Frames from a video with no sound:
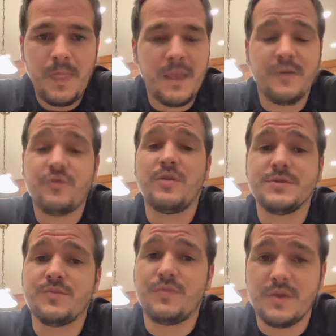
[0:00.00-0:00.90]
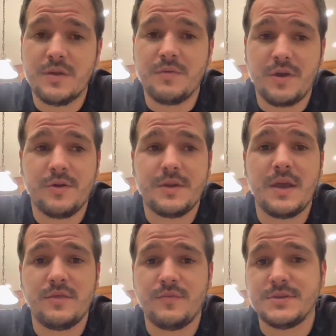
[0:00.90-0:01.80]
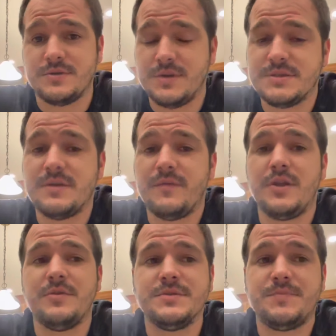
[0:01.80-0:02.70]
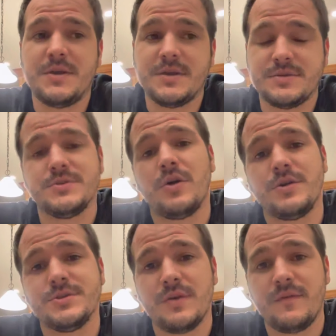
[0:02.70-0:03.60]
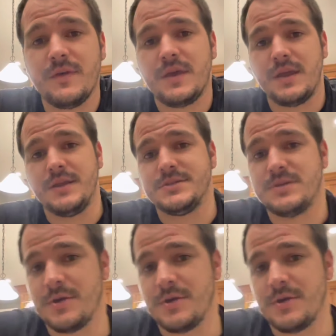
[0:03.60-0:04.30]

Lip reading: Yesterday was a really, really hard day. The reason there isn't a video is because it was hard, so I feel like it needs to be